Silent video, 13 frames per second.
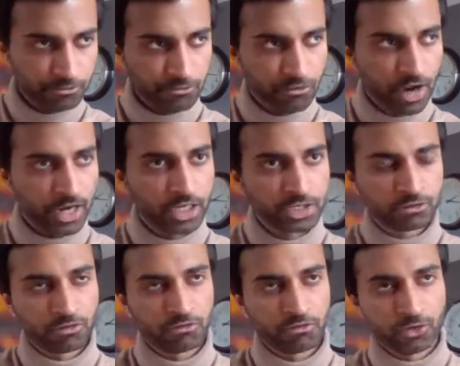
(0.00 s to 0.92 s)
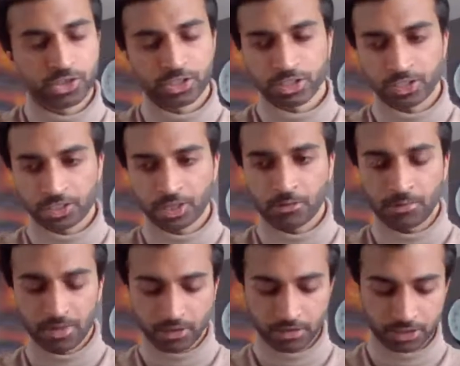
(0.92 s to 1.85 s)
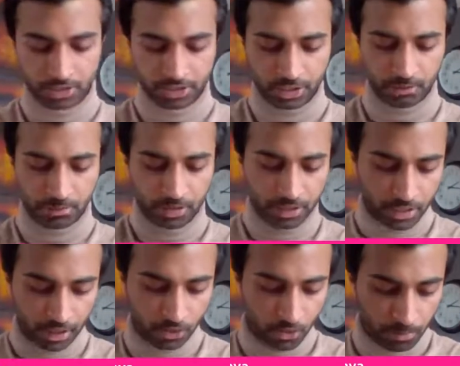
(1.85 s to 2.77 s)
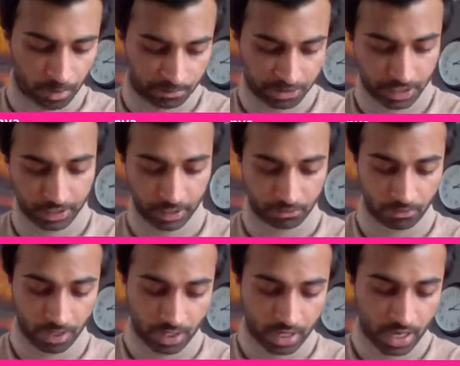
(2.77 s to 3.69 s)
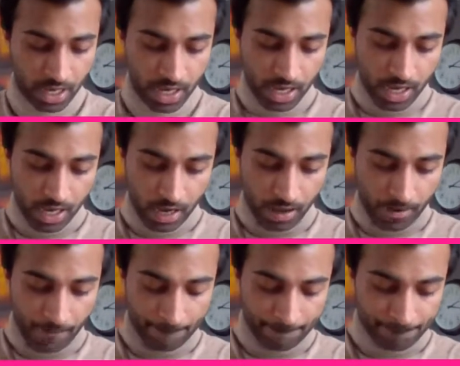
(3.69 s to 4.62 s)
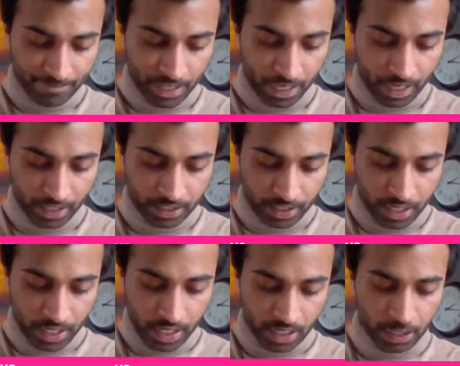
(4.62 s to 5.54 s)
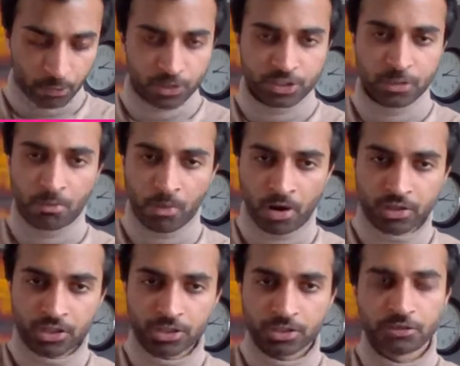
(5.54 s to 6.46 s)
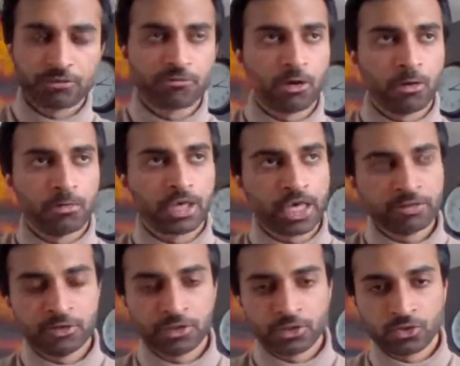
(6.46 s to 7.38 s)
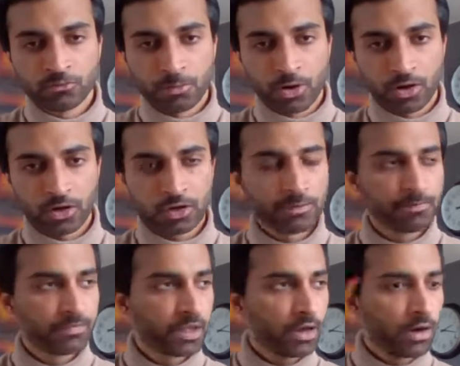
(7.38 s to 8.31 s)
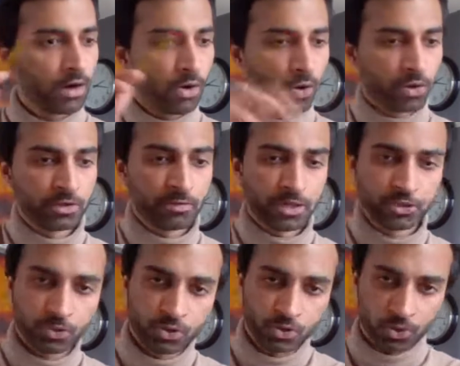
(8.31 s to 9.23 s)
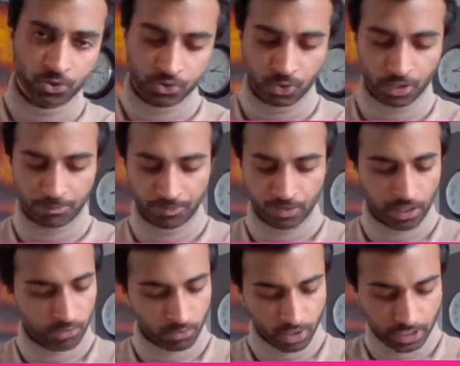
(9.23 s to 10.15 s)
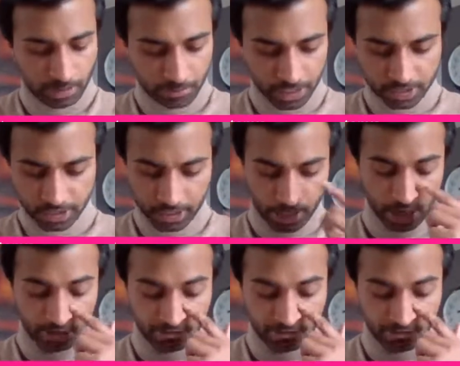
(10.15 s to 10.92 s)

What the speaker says: Fridays for Future Sustainability. I hope I'm saying that right. And it was a march from Kelvin Grove Park all the way to George Square. Really amazing.